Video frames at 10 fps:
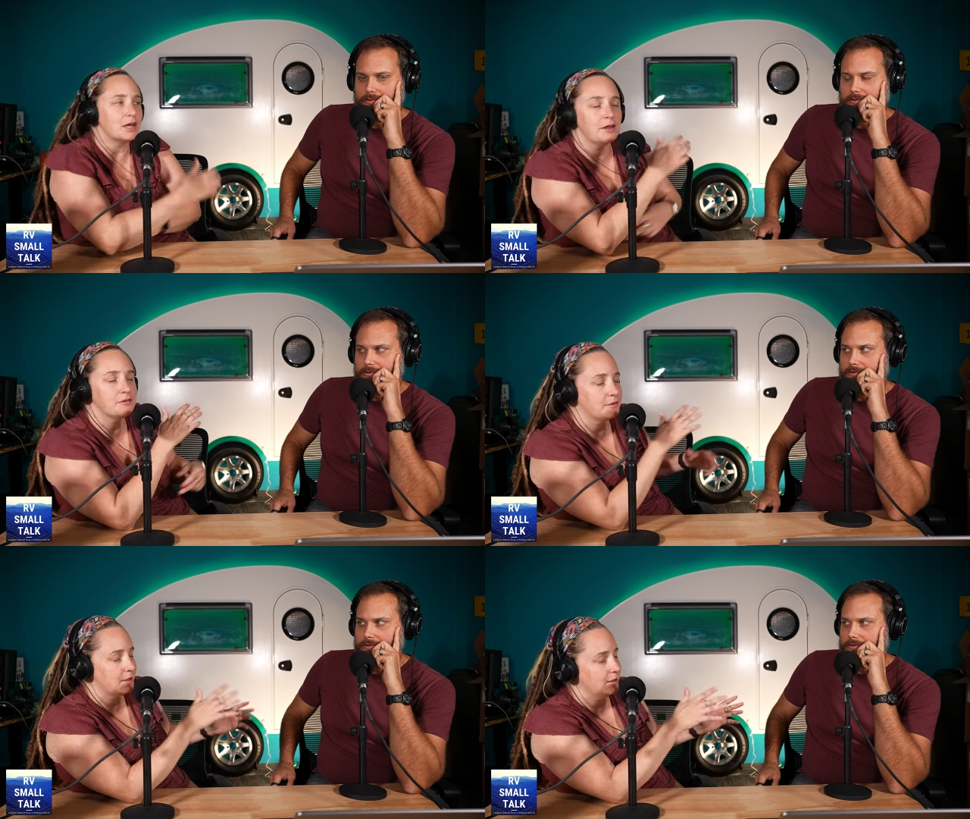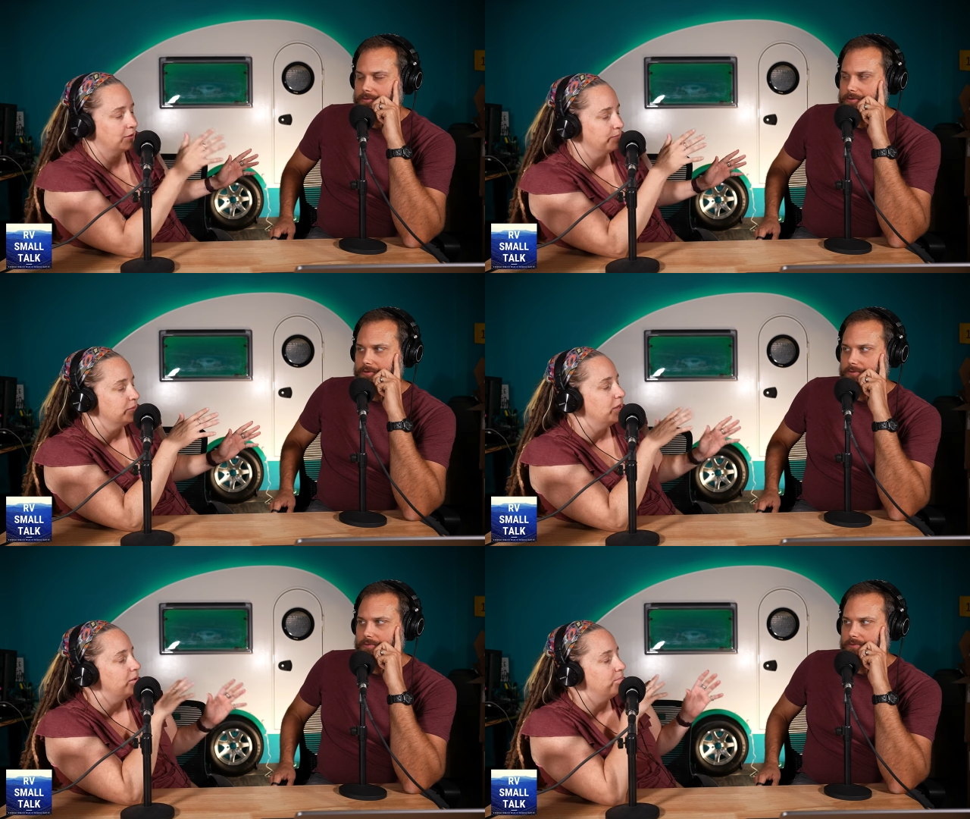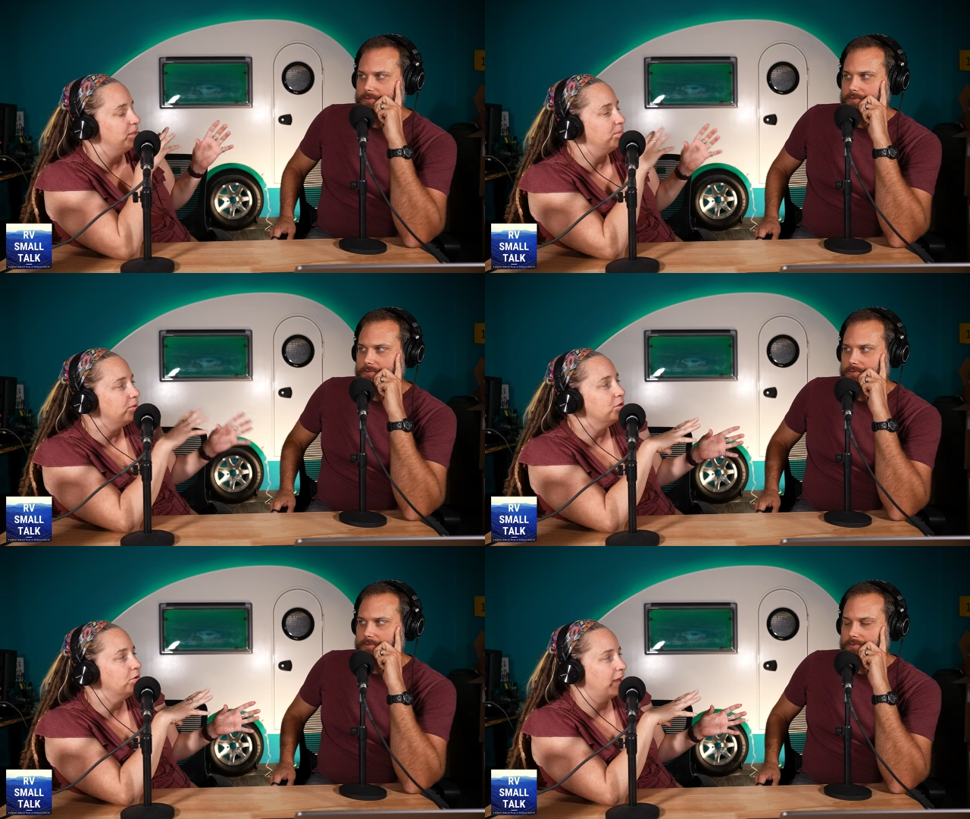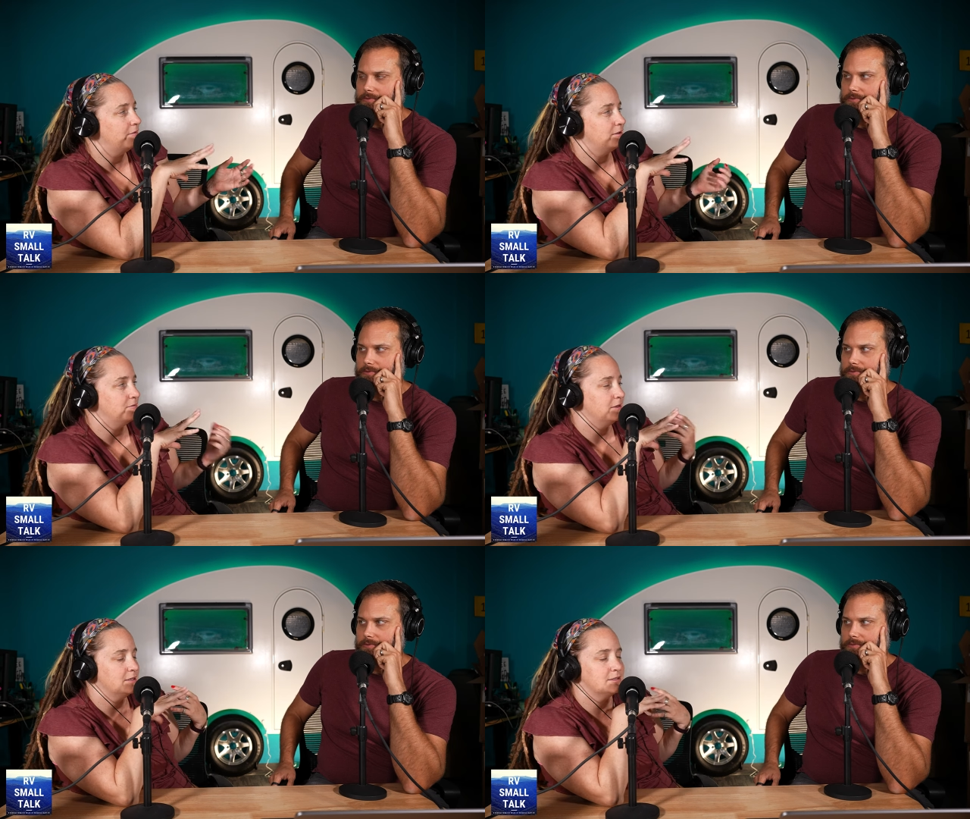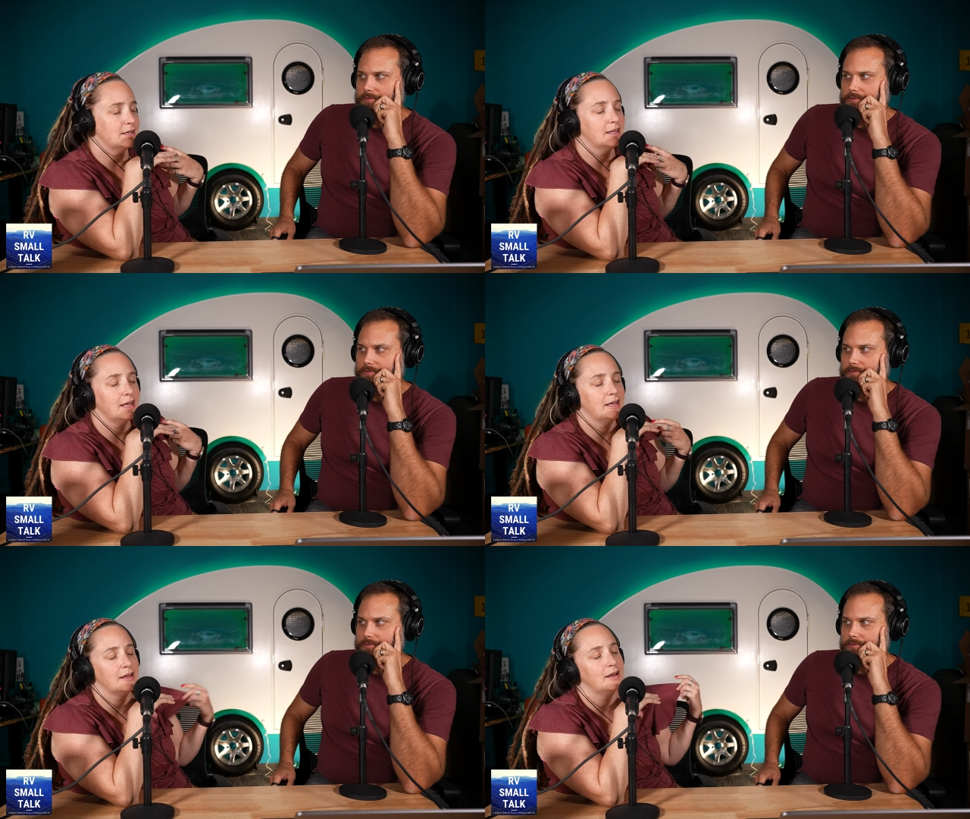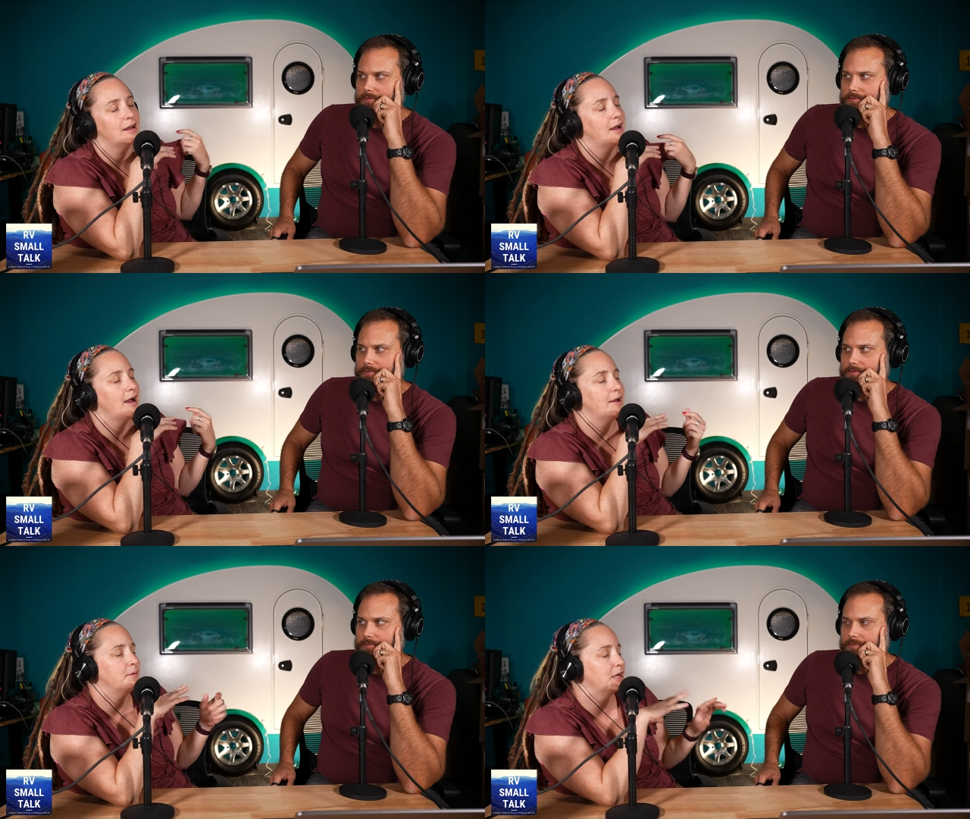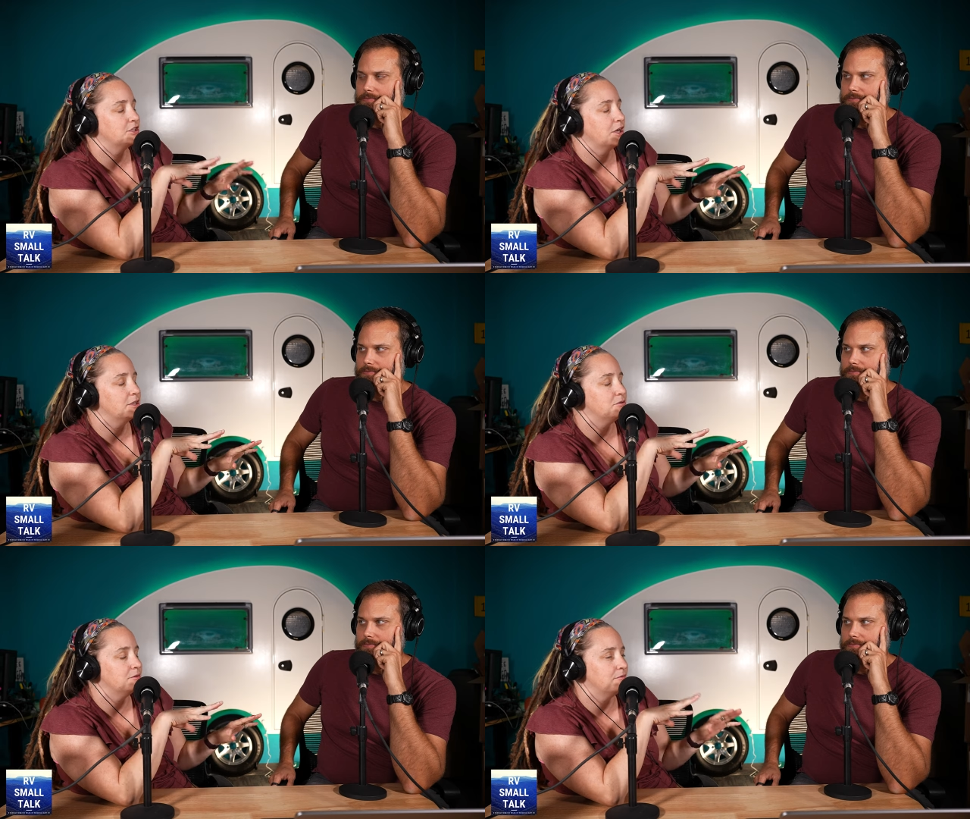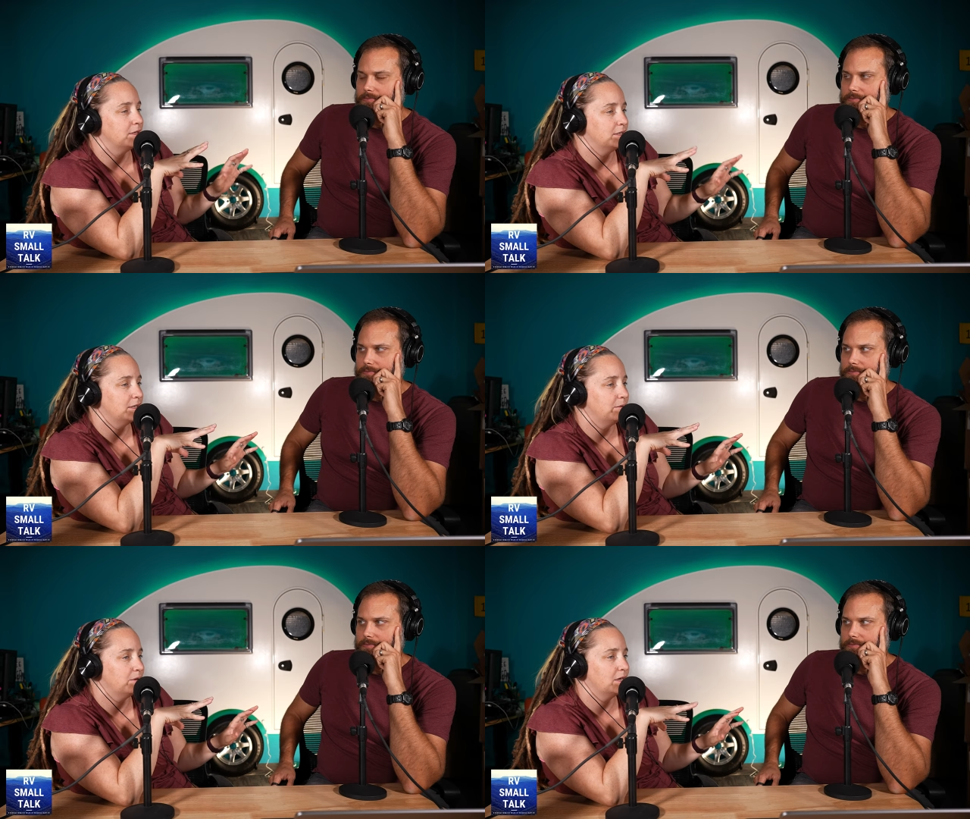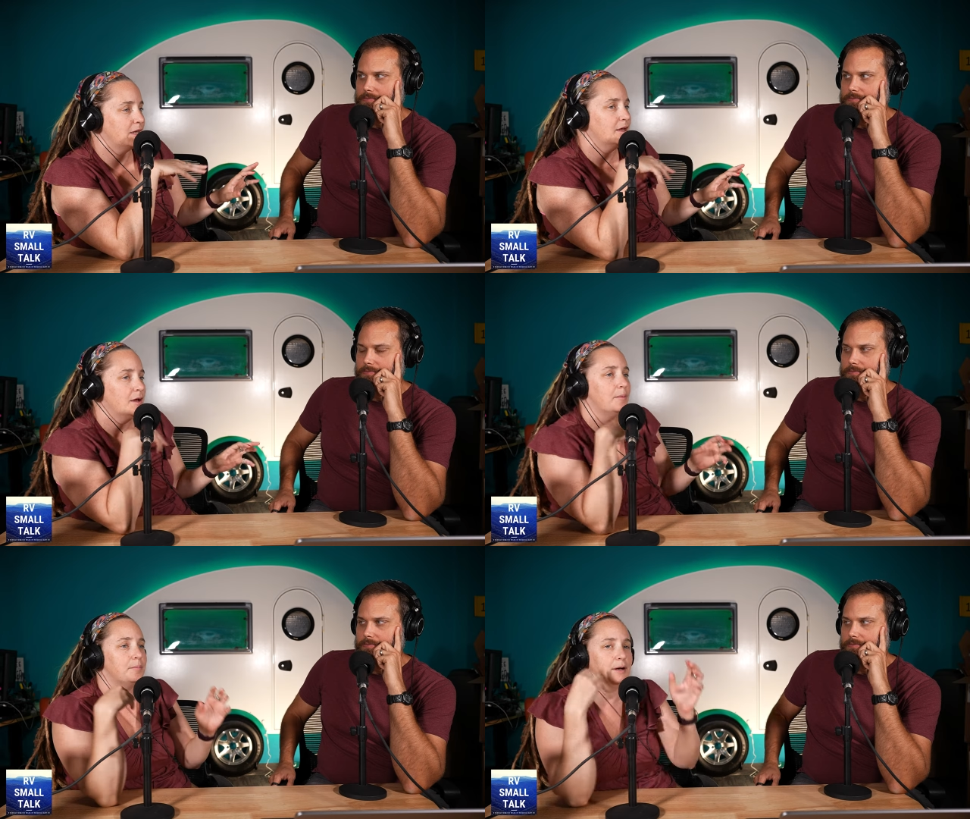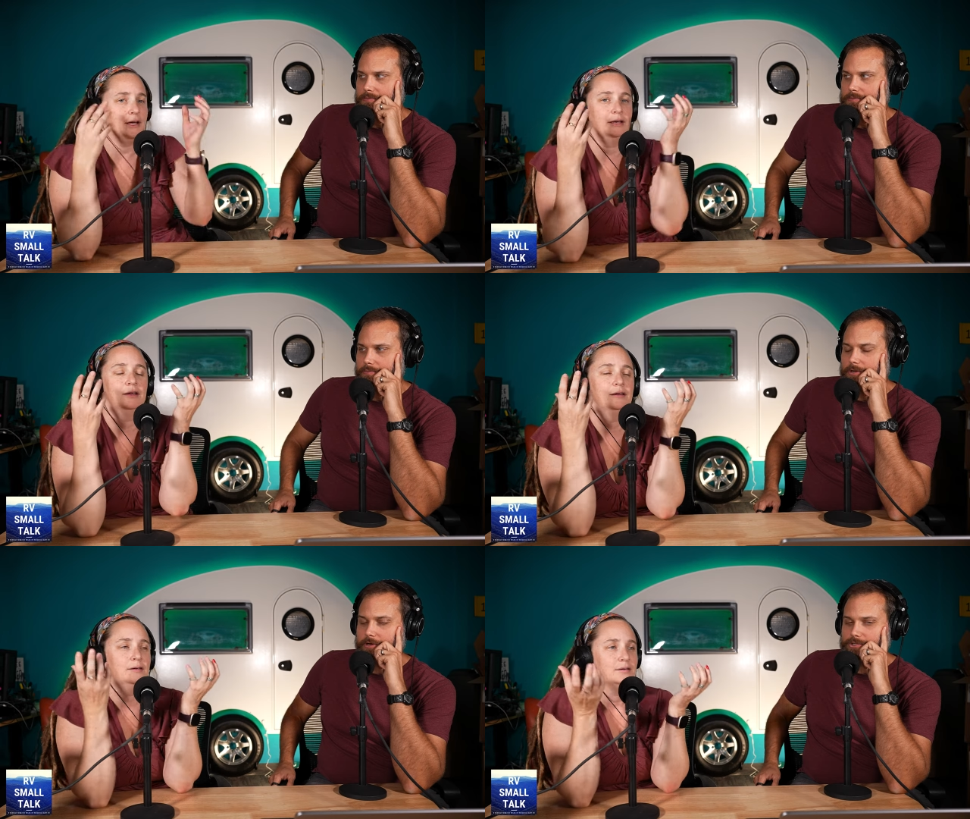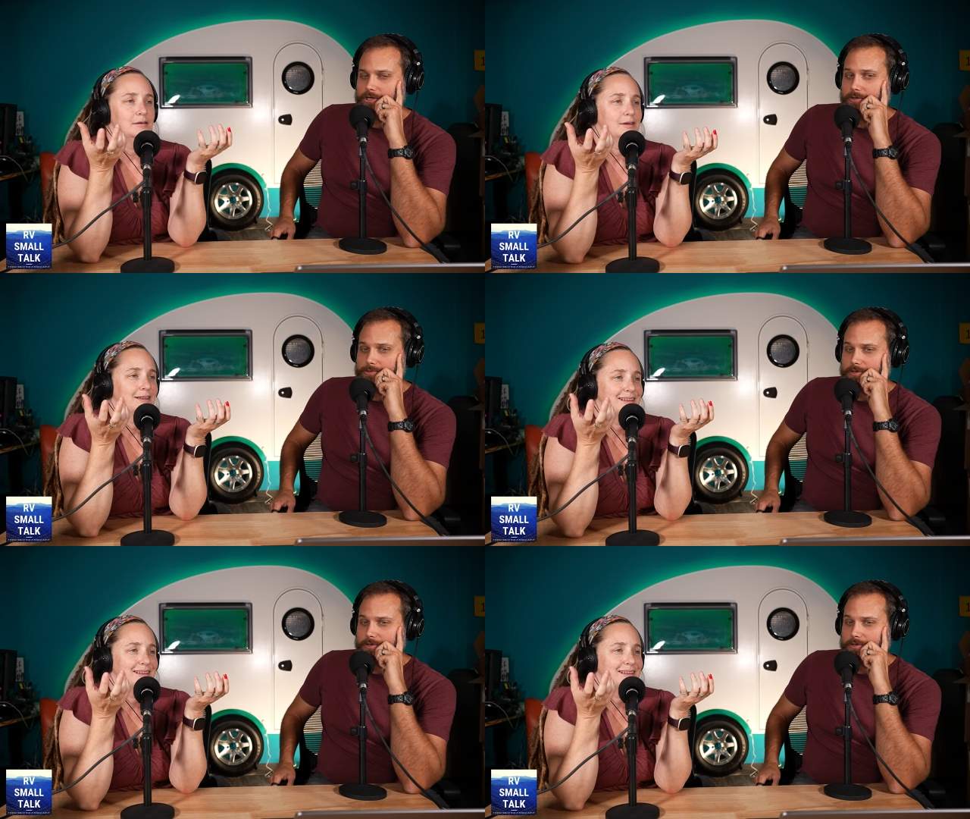Speaker 1: the other thing. People who have EVs and like I'm not trying to offend anybody, but
Speaker 2: But here she goes.